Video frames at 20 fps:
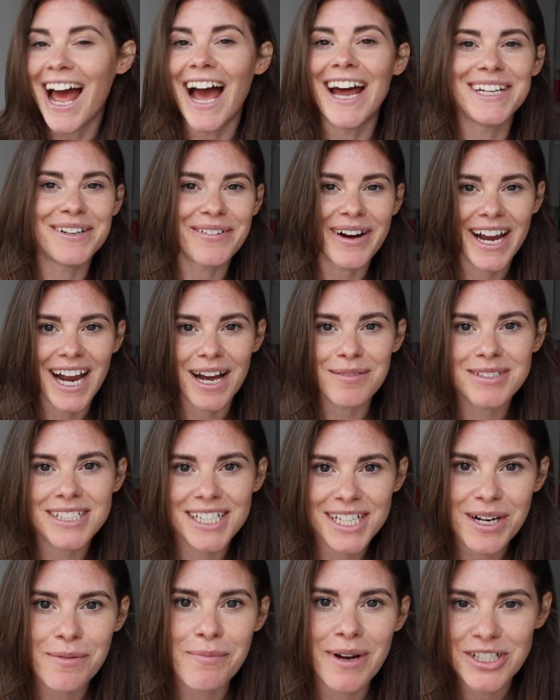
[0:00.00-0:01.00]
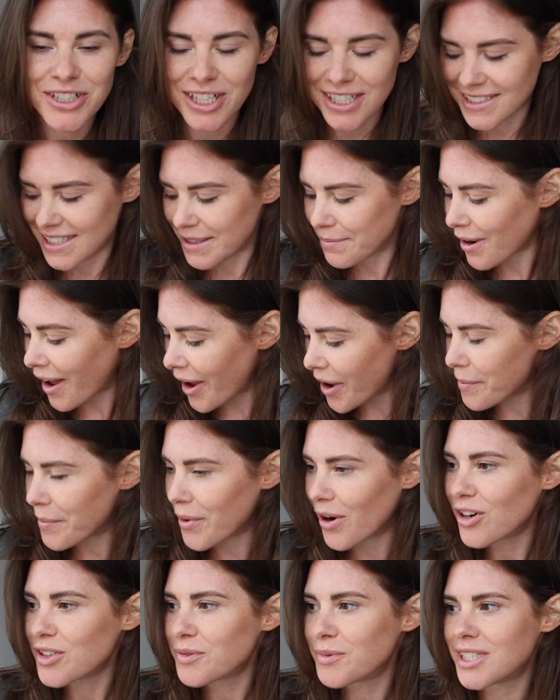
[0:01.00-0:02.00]
Anyway, I'm sitting on my trusty plyo
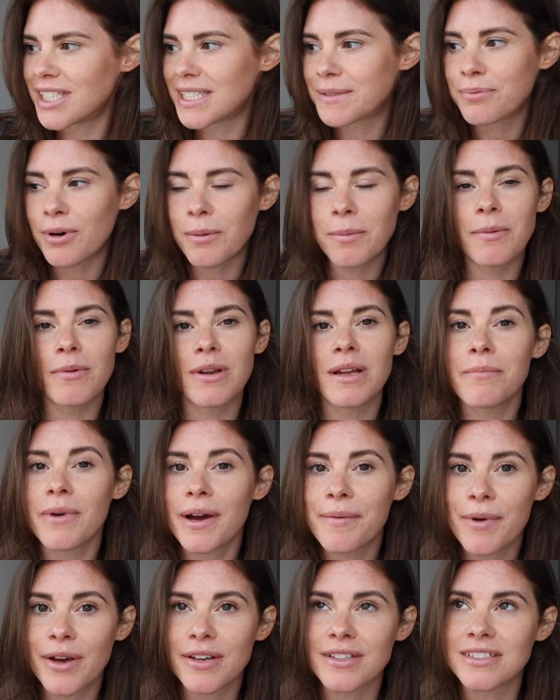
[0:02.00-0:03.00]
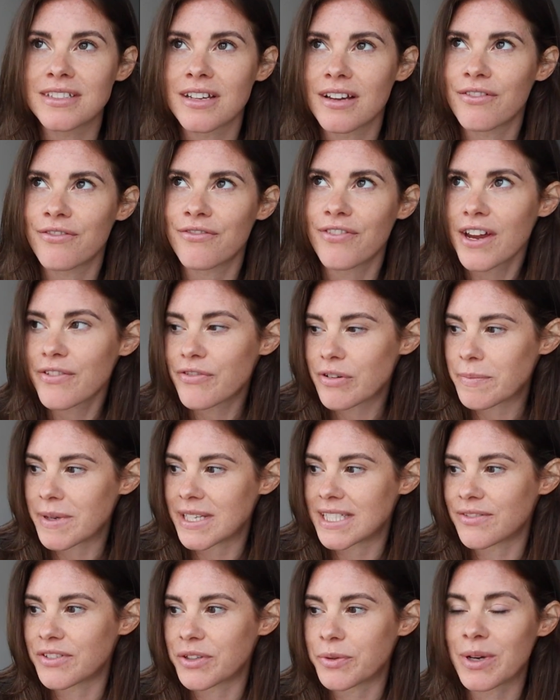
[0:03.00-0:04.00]
box, which is probably my most favourite
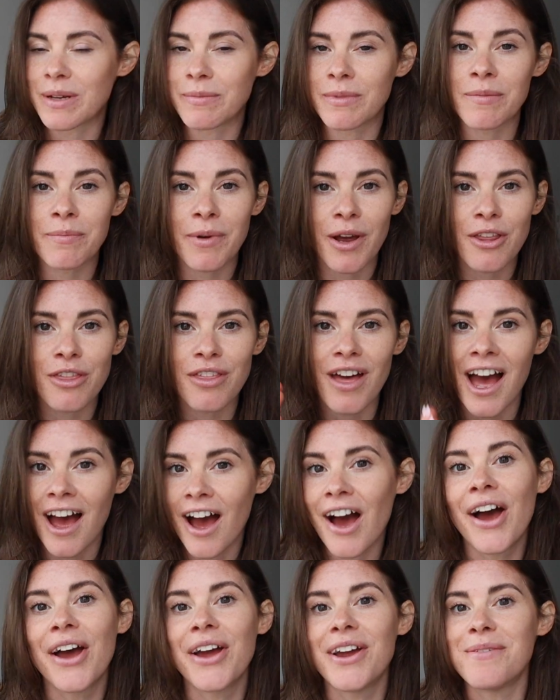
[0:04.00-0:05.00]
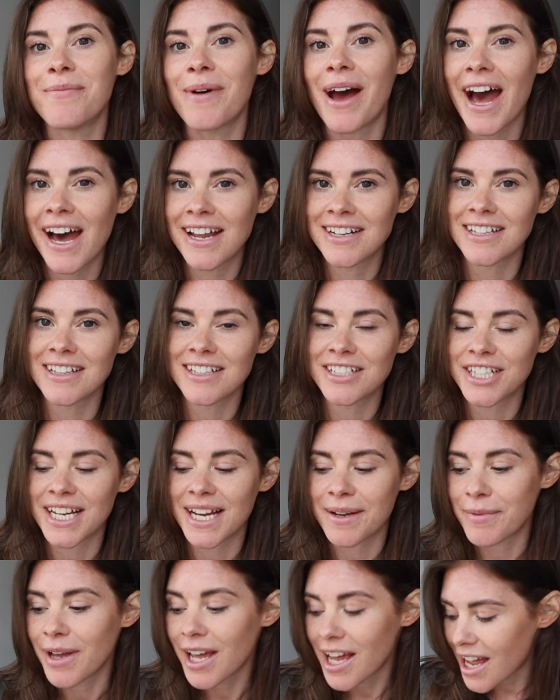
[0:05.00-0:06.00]
piece of equipment, both at home and at the
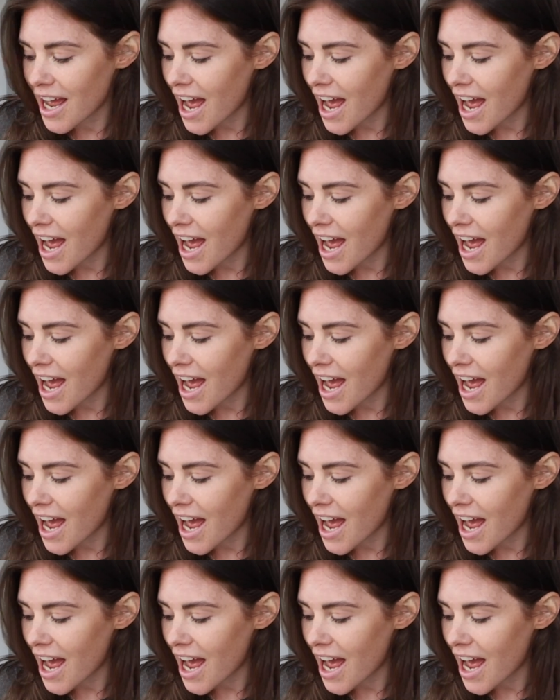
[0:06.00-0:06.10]
gym,